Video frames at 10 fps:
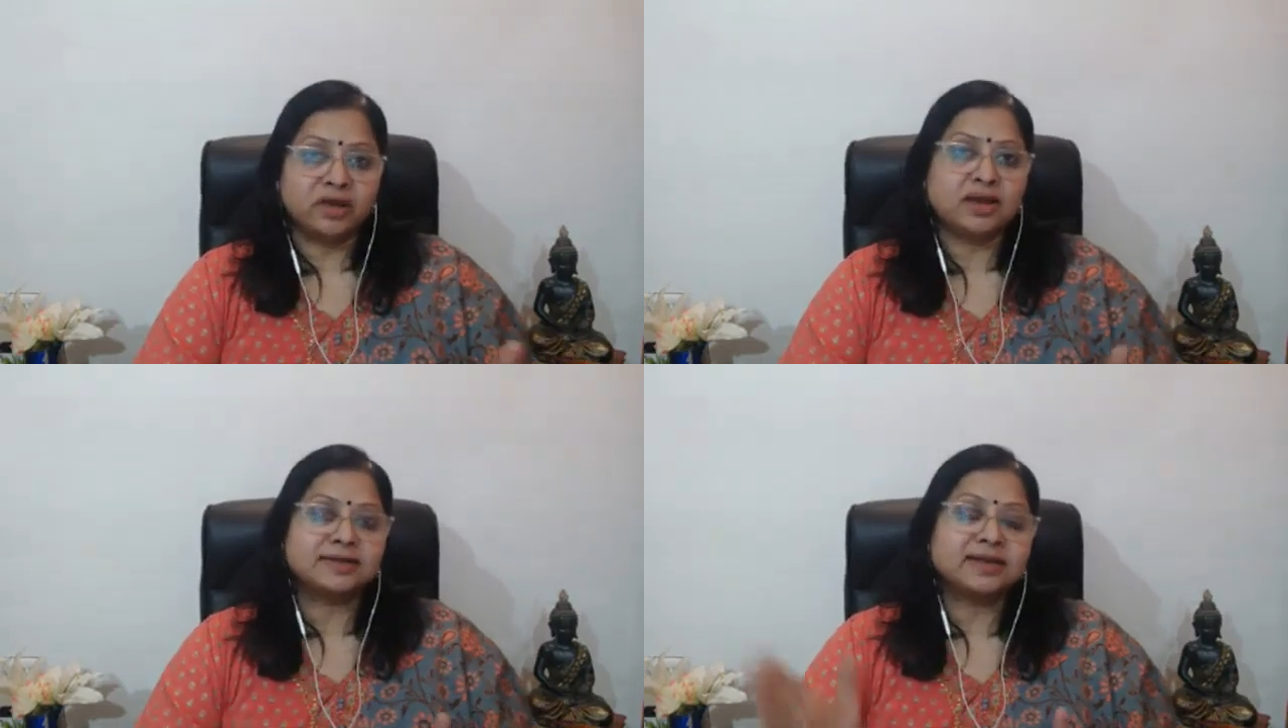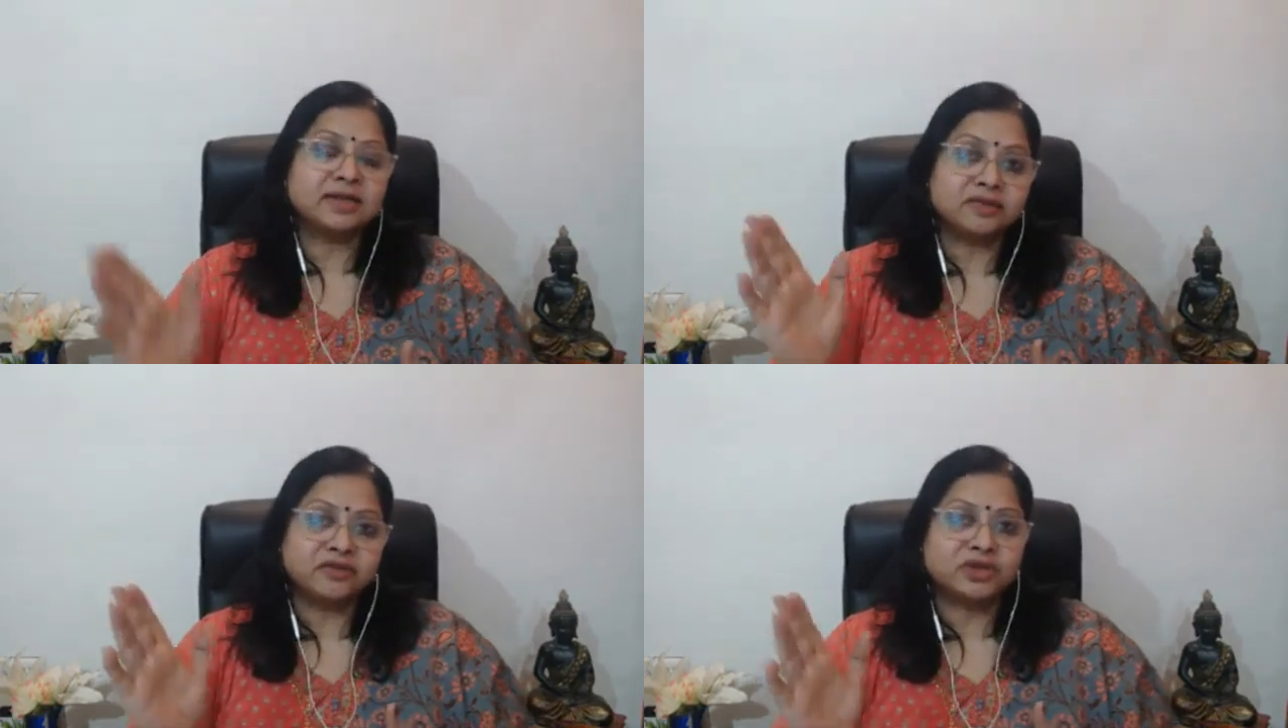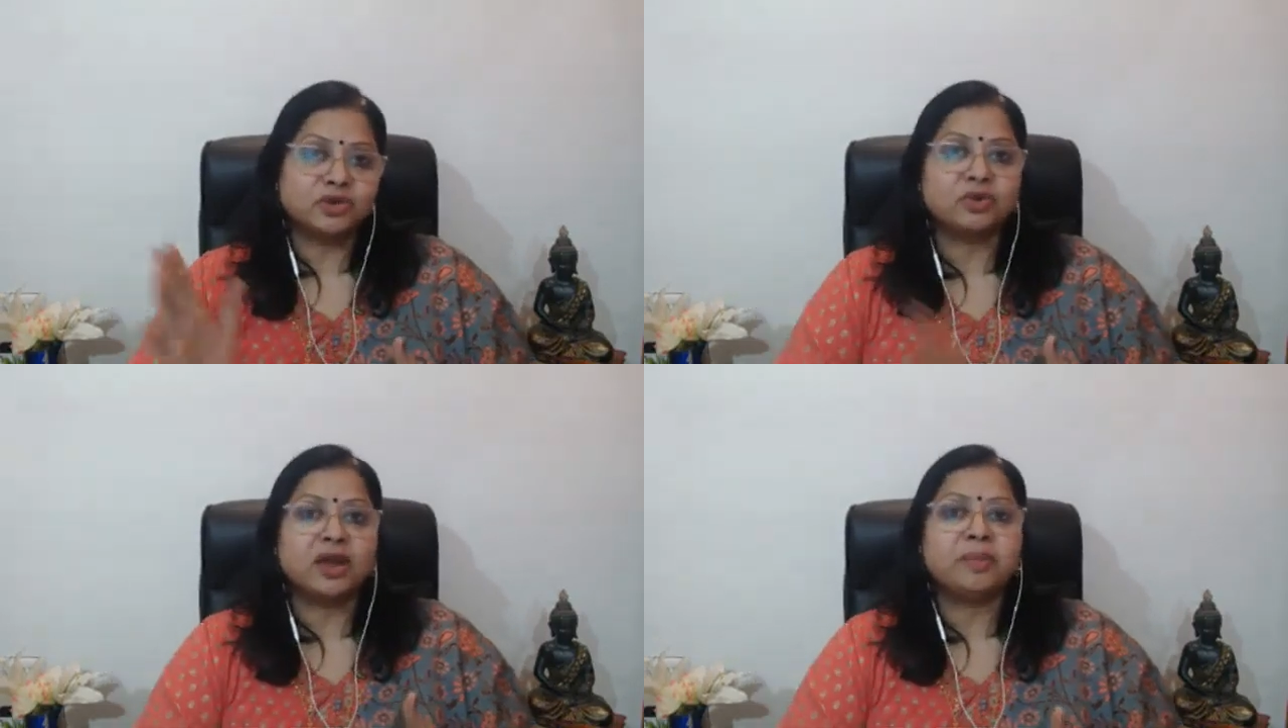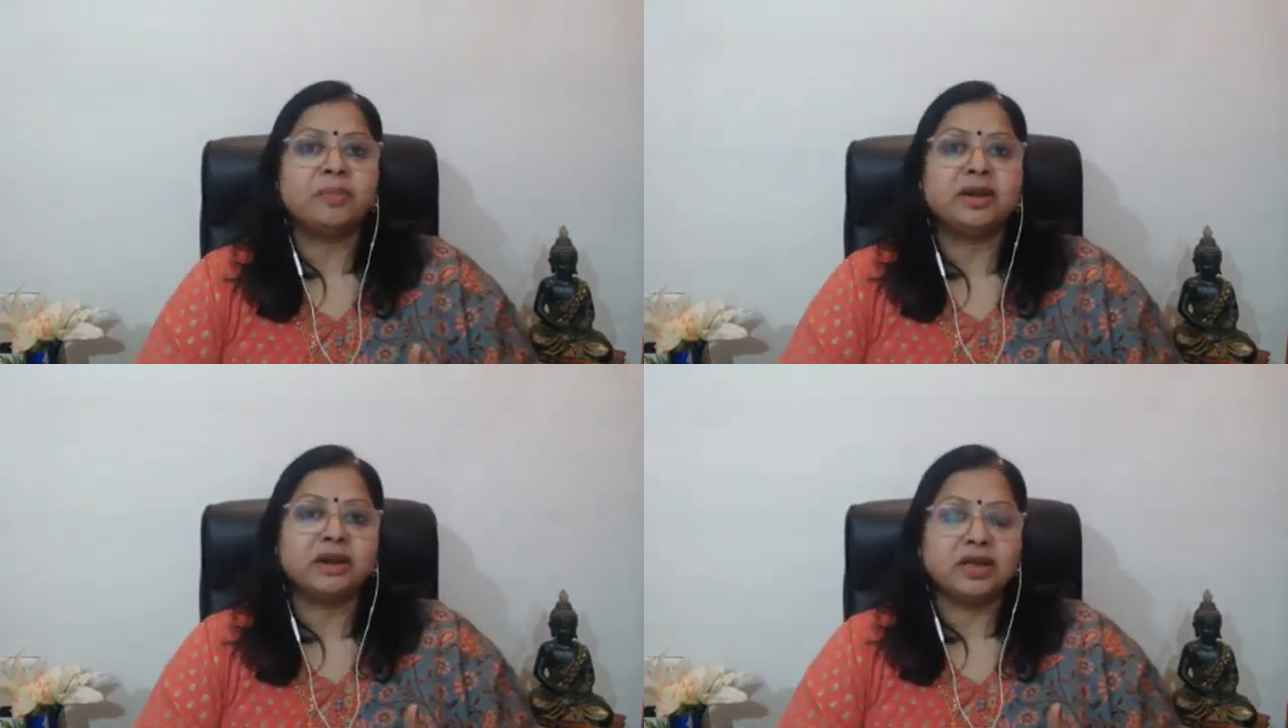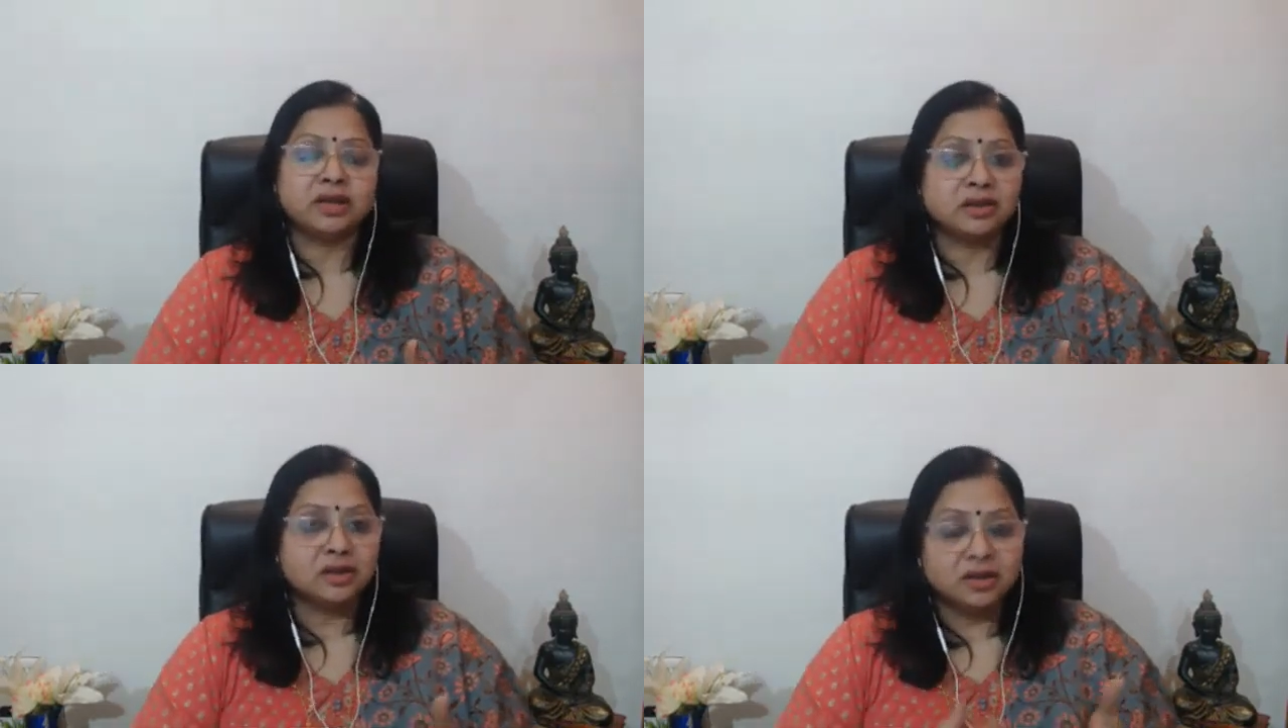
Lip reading: We are asking the fish to climb a tree.